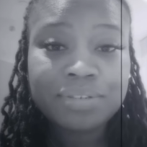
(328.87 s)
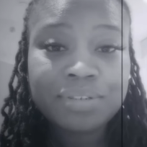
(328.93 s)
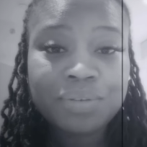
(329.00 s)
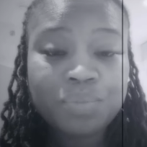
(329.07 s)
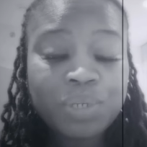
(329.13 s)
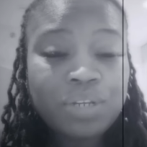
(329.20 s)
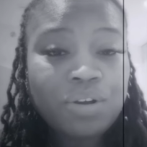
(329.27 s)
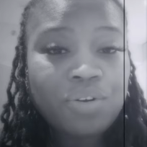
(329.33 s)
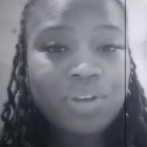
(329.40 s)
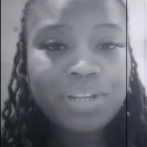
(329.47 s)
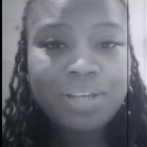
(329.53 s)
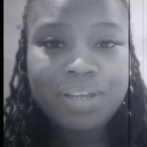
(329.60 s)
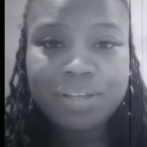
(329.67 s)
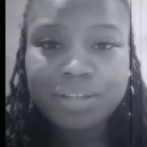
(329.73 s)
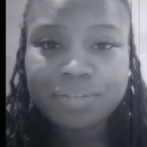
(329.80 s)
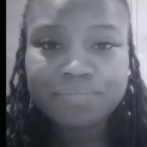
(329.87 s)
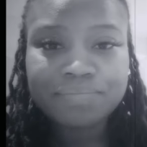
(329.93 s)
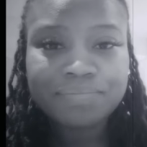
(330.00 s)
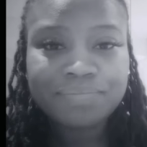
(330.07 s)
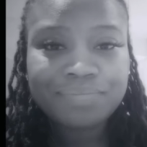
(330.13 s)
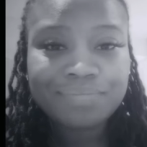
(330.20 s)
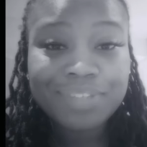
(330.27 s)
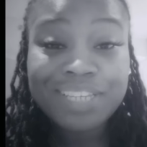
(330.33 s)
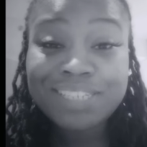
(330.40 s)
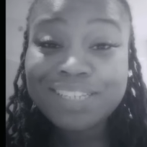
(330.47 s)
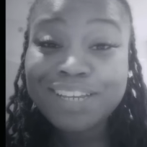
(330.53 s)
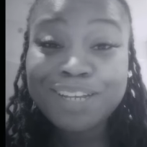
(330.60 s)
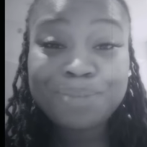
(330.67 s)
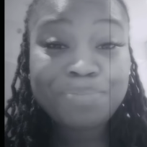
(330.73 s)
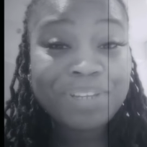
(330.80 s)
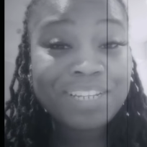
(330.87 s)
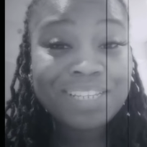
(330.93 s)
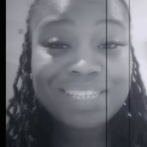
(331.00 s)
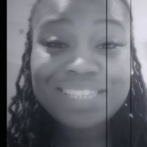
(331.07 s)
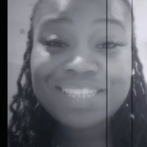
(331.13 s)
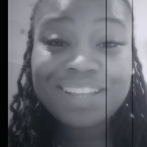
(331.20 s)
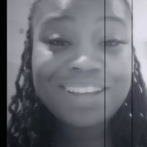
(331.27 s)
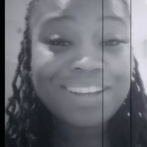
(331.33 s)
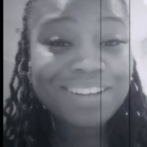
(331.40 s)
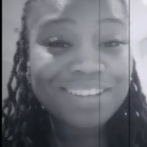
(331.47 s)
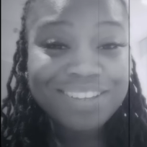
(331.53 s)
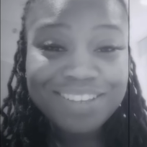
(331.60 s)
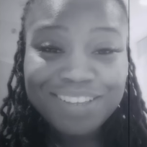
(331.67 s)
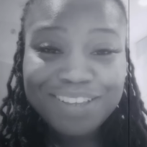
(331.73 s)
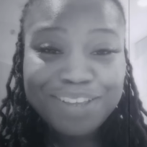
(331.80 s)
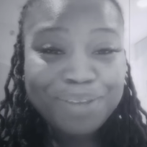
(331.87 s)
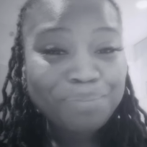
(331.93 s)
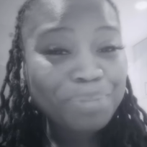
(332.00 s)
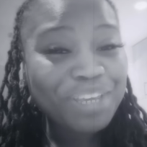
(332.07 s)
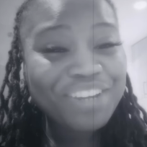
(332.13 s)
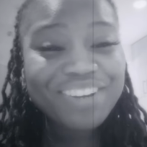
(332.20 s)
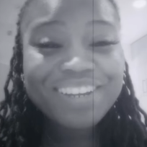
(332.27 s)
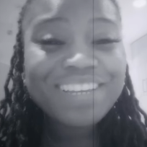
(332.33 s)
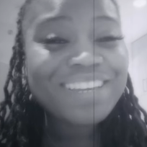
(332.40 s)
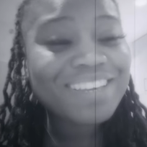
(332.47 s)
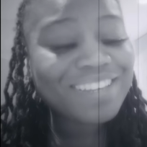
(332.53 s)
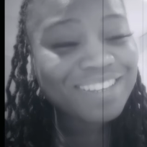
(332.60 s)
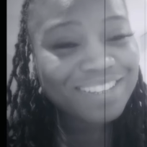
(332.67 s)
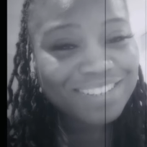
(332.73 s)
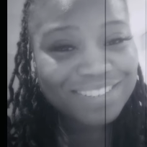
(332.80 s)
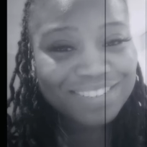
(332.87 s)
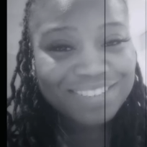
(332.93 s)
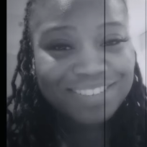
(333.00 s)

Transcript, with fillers: we going up. It's up and it's stuck. Period.